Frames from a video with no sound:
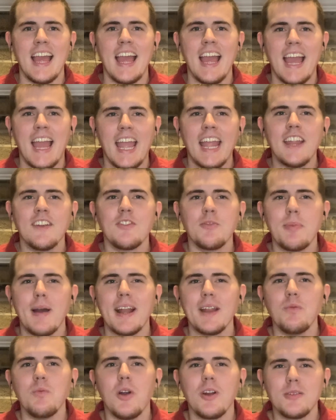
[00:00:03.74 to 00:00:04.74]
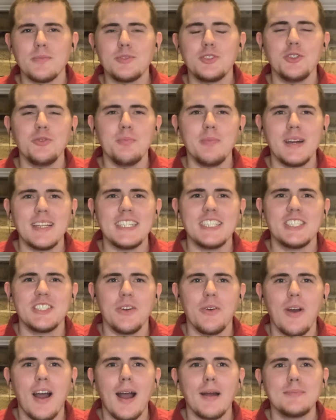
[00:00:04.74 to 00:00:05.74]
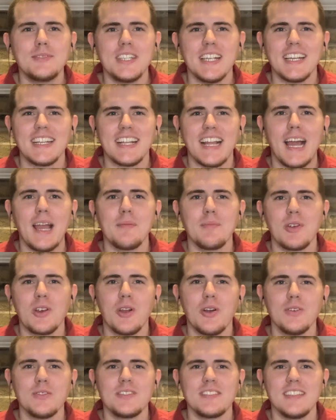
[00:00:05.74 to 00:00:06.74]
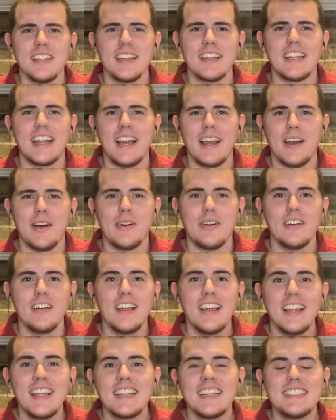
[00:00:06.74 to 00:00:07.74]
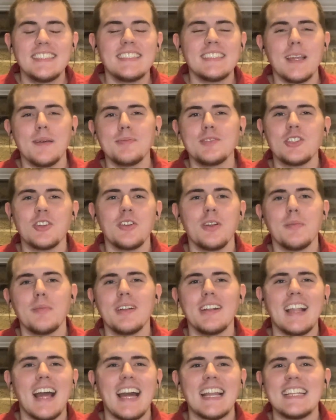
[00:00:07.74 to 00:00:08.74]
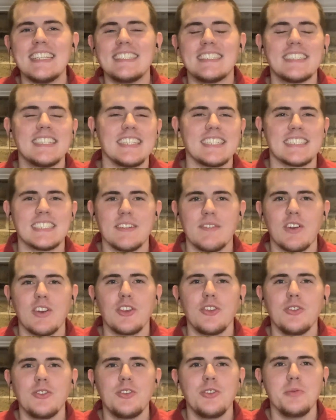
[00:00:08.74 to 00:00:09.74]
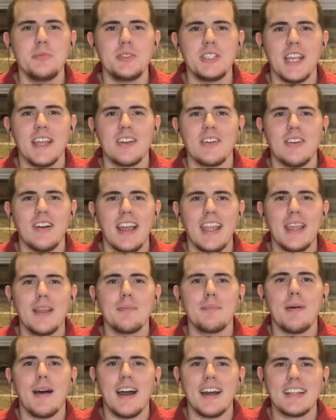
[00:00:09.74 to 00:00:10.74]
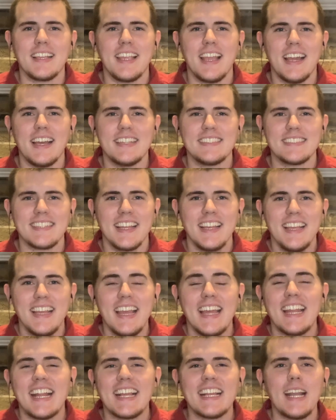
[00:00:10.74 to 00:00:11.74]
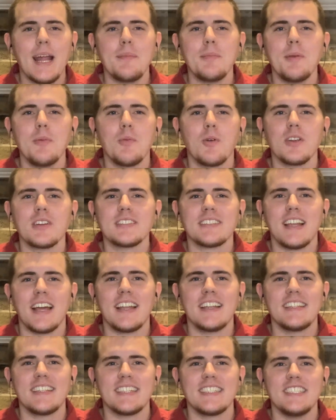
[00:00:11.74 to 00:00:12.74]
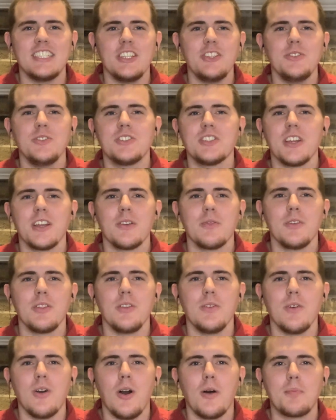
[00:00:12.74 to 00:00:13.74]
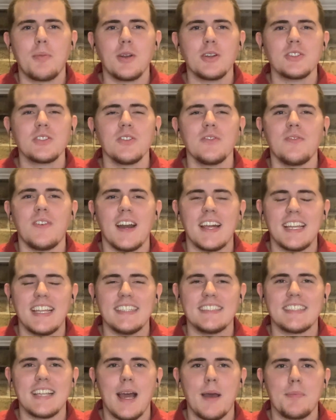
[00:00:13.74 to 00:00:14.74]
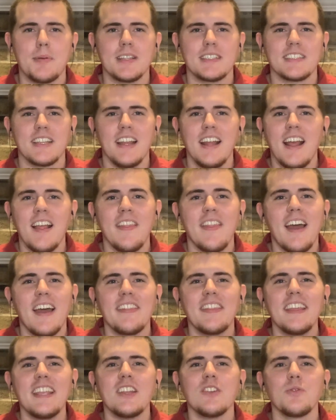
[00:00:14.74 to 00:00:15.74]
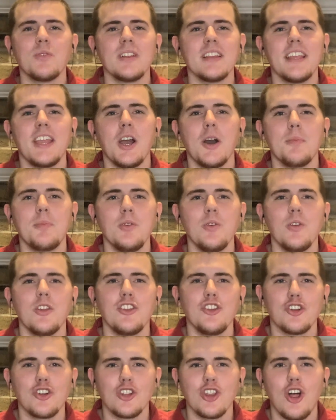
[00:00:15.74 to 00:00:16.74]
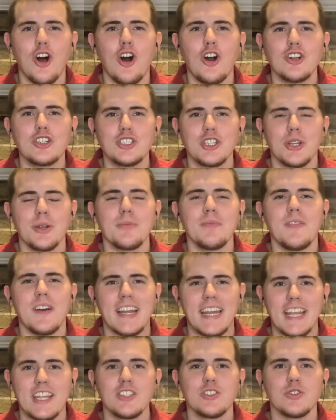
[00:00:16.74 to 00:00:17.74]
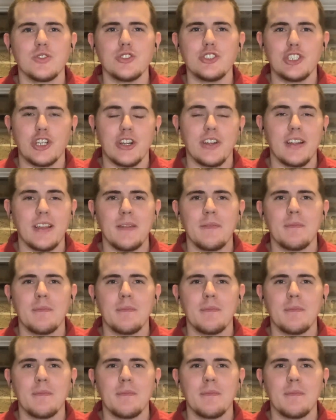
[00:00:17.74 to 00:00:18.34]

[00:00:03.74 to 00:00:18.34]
Hey everybody, welcome to Money's No Object. I am your host, Dylan Howell. This is episode number 96 of our YouTube channel and podcast, and I cannot be more excited to continue sharing with you all personal finance topics that I think could really help you in your long-term financial journey.